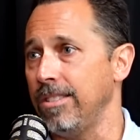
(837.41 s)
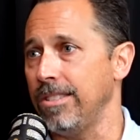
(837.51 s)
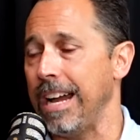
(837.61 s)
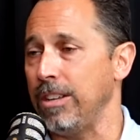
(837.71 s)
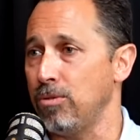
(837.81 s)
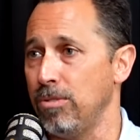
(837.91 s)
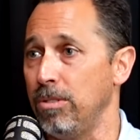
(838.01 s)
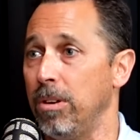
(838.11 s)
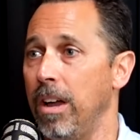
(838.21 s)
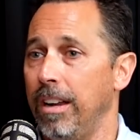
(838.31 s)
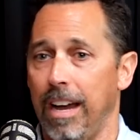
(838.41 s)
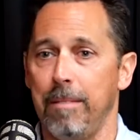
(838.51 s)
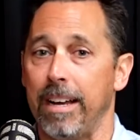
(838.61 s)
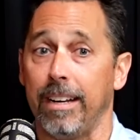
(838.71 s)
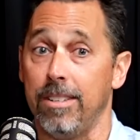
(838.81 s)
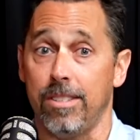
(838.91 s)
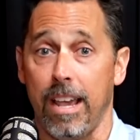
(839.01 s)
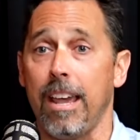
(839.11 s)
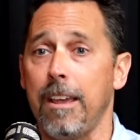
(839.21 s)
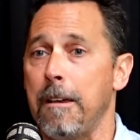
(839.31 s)
It's not true. Now I'm not going to
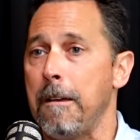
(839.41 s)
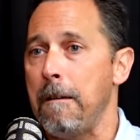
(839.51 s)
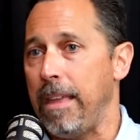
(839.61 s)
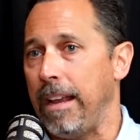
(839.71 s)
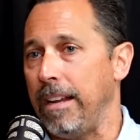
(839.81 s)
say that it